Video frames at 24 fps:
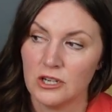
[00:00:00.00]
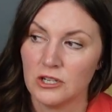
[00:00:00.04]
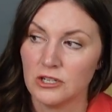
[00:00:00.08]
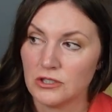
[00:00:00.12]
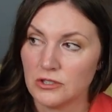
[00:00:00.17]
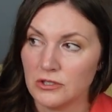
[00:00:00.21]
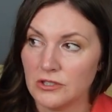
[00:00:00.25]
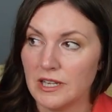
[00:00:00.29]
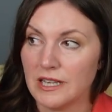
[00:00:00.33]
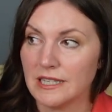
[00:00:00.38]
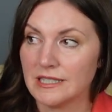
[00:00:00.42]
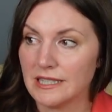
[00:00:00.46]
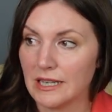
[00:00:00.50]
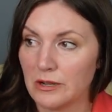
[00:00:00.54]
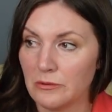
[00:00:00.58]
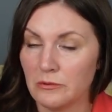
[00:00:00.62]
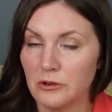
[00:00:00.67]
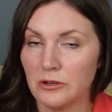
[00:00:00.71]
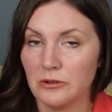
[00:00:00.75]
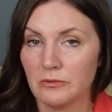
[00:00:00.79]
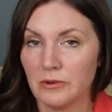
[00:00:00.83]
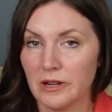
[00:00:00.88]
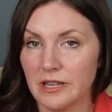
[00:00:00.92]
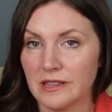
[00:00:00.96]
So yes, I
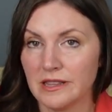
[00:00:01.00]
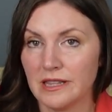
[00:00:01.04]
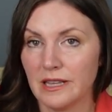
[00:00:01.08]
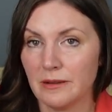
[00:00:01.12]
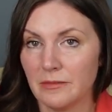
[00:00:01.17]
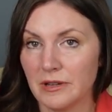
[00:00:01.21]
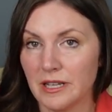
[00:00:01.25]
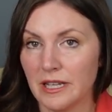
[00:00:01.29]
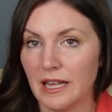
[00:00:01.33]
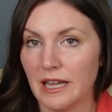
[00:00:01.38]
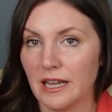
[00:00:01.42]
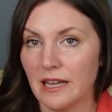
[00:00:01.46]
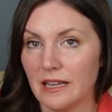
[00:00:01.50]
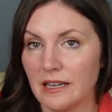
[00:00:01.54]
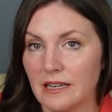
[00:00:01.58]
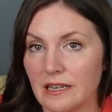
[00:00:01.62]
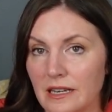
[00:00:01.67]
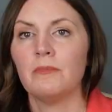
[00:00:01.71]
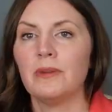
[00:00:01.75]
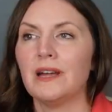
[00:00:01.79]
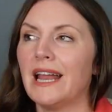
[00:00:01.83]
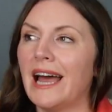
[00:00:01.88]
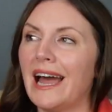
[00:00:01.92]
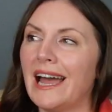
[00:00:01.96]
would rent them
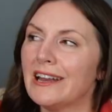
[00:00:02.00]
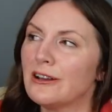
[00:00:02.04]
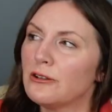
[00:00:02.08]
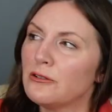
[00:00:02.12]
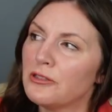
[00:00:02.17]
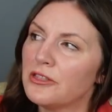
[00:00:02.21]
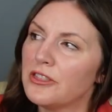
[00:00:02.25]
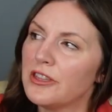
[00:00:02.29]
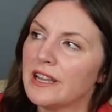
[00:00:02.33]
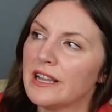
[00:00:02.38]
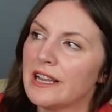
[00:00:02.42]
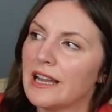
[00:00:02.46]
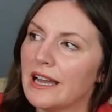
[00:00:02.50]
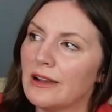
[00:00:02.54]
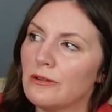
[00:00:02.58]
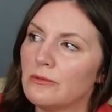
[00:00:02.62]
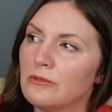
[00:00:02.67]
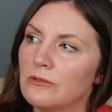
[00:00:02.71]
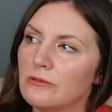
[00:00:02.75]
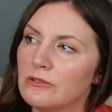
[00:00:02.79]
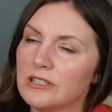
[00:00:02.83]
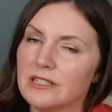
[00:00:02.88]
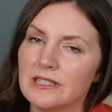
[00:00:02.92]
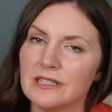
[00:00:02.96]
again, but I don't think I
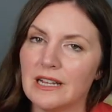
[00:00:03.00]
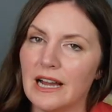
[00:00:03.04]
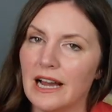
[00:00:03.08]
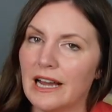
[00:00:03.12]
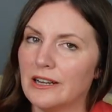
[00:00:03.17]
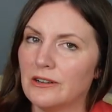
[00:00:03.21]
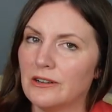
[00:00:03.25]
would,